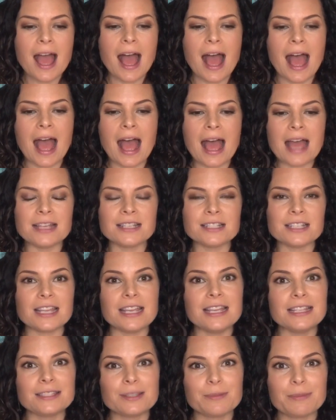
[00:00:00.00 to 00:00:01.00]
and
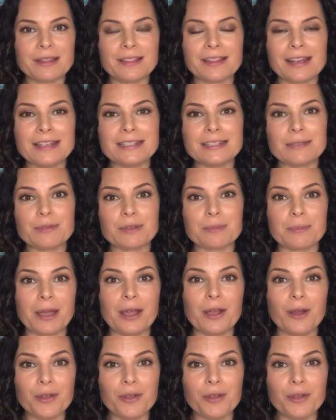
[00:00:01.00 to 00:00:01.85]
it's something that I did with my